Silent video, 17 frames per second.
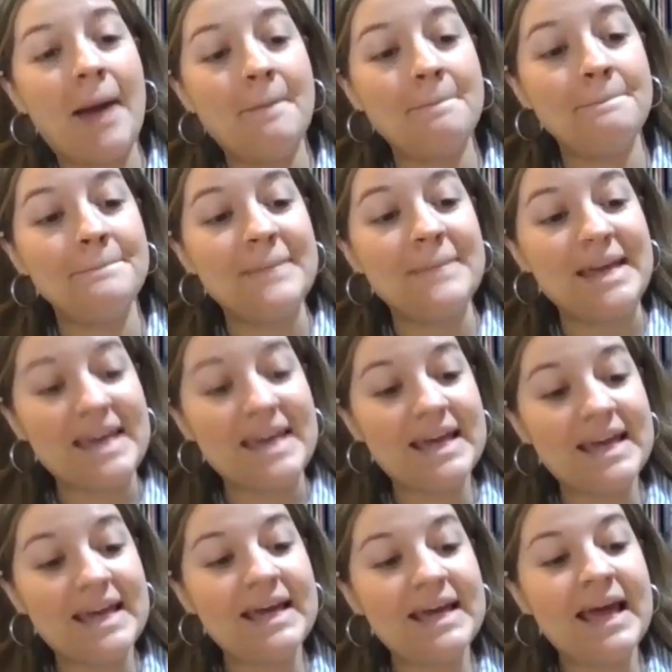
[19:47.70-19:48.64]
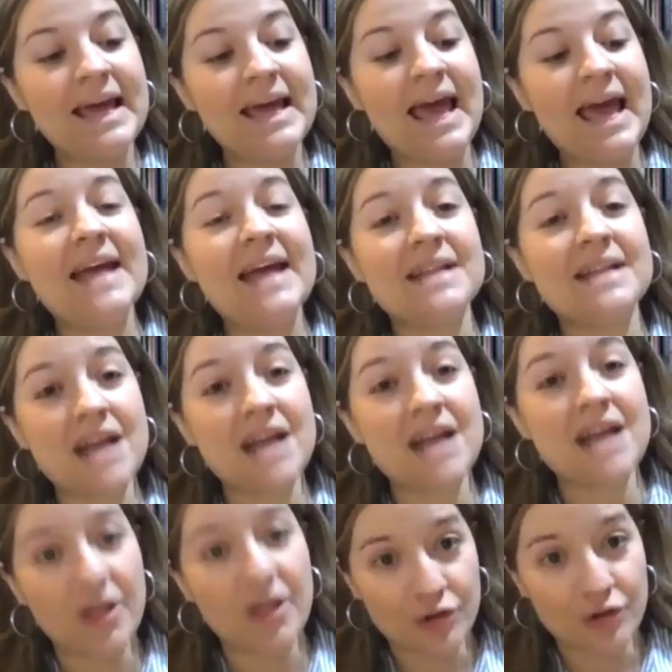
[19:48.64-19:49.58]
Me and
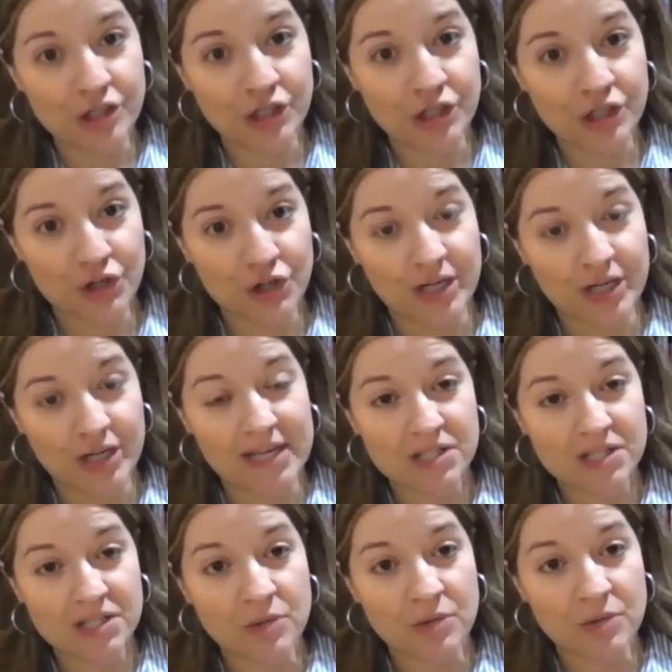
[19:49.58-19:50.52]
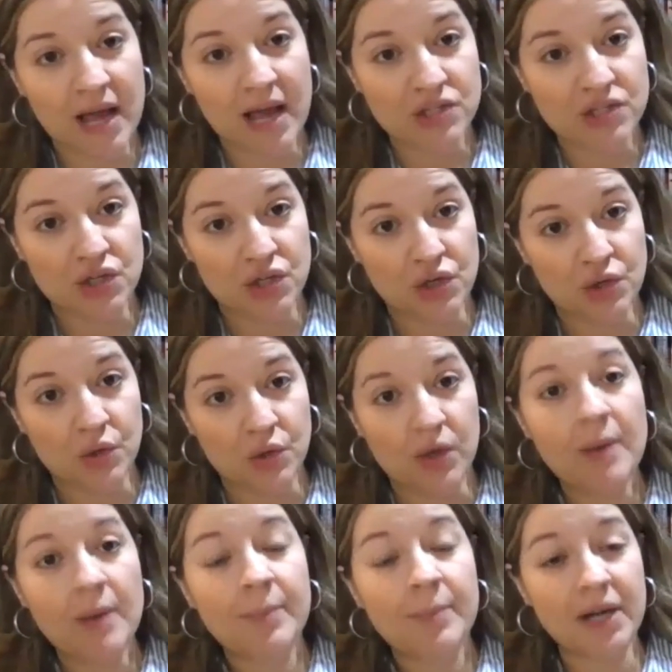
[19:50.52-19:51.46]
another attorney, so not
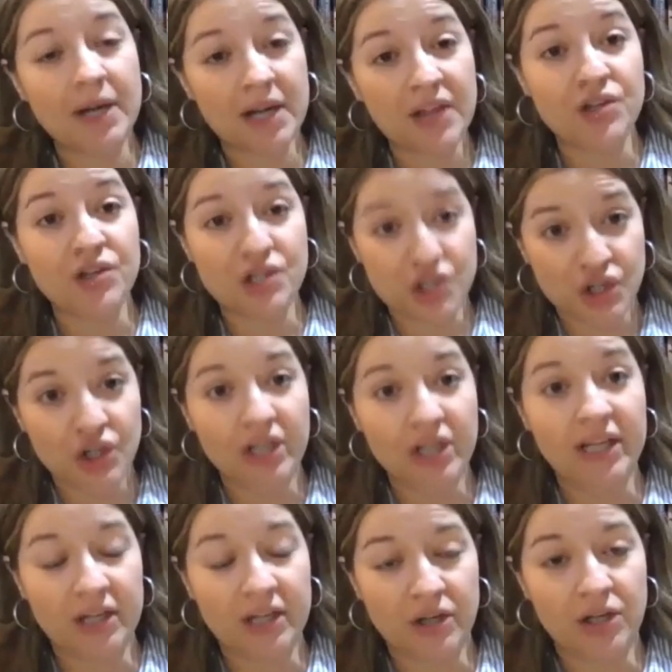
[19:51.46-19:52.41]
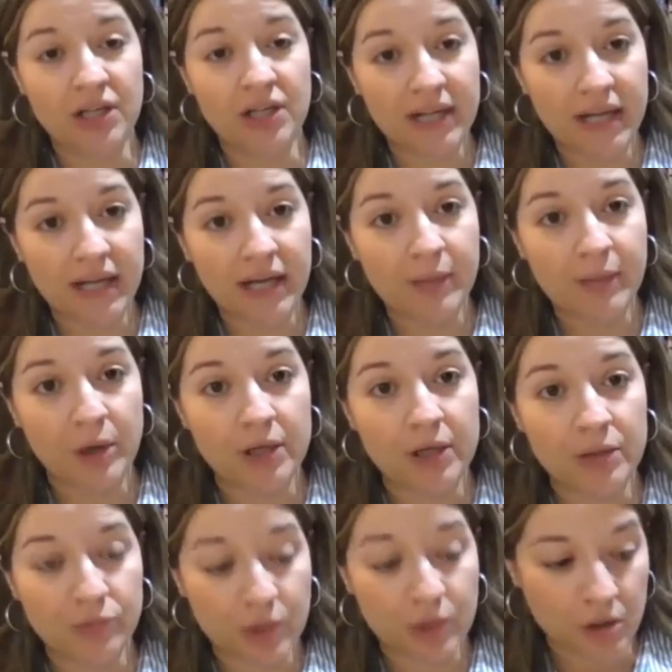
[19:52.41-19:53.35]
Sue, but another attorney in our clinic,
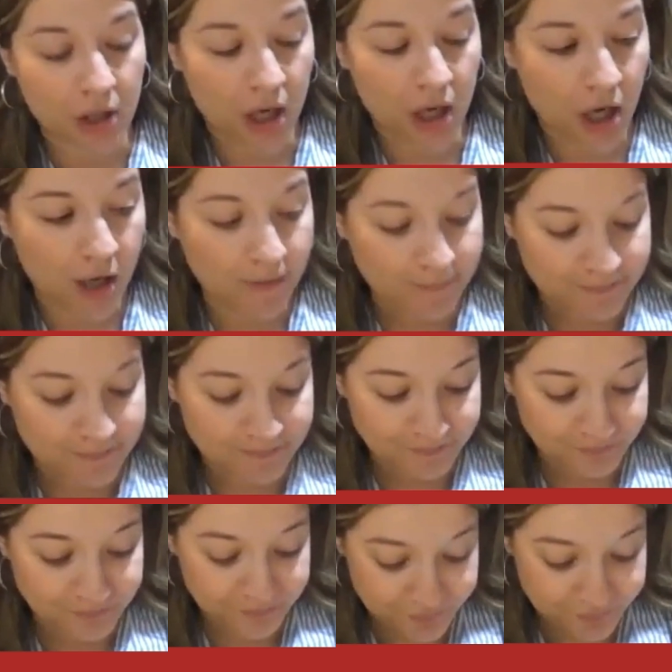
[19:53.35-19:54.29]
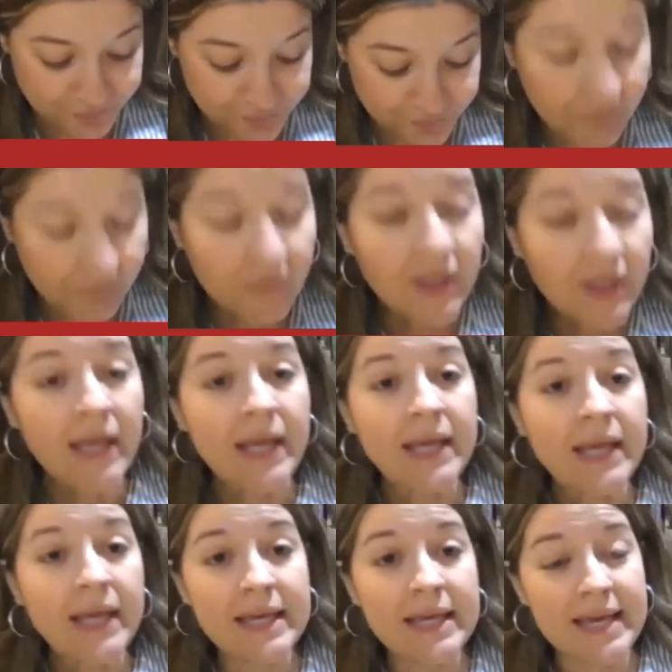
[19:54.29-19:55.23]
Brendan Roediger,
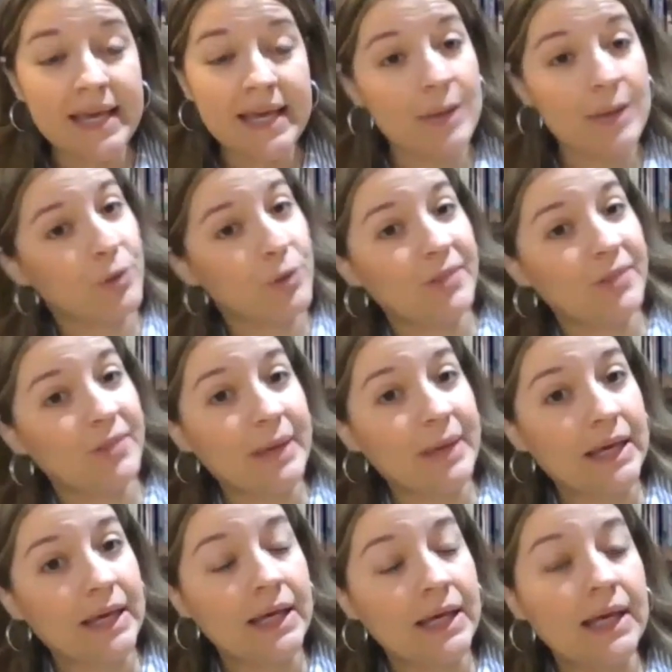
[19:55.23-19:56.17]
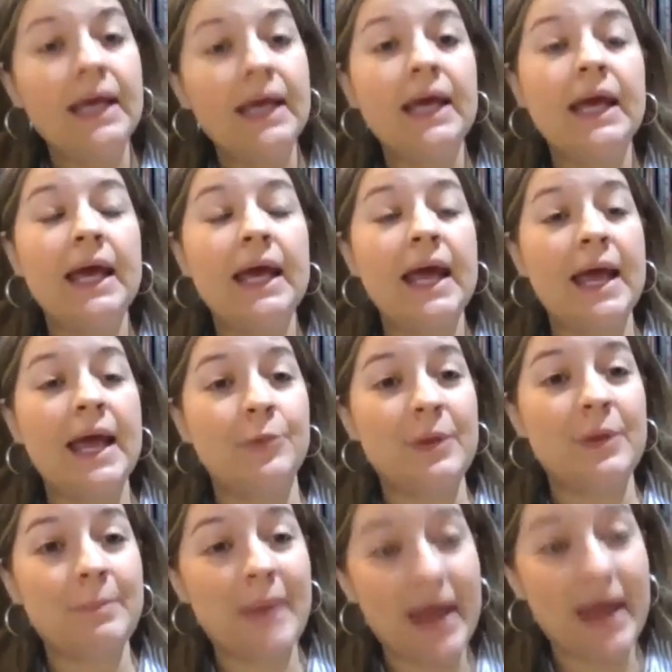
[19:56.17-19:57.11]
he came with me, and
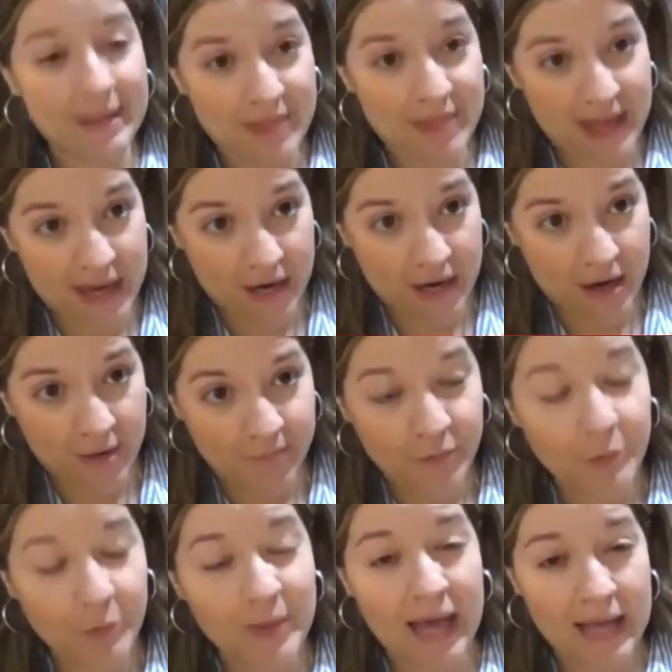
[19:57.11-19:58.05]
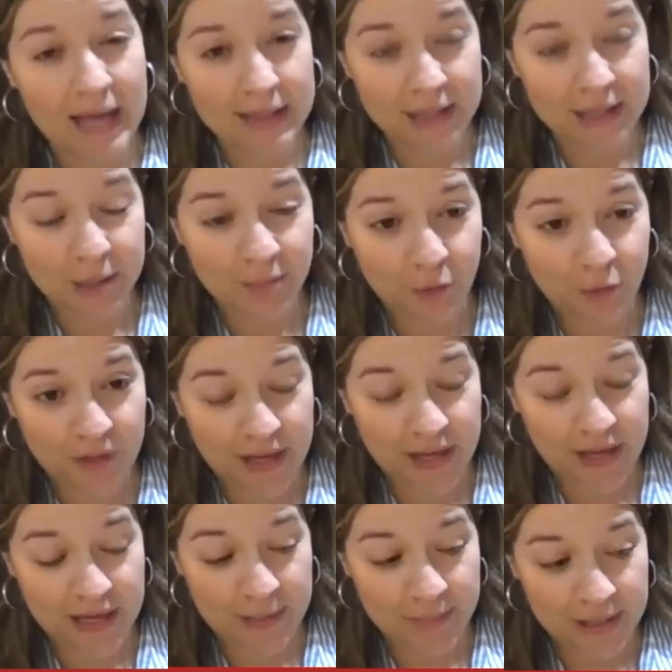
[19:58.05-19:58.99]
we met him there. We got there before
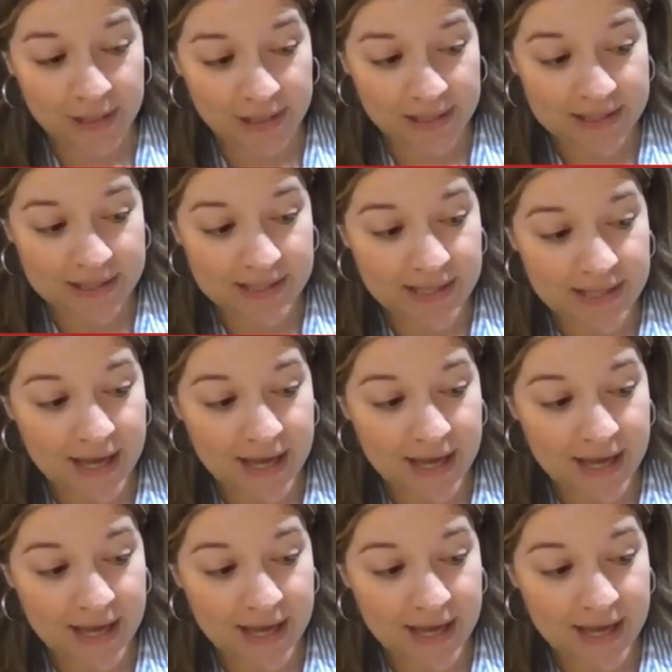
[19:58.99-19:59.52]
the ambulance.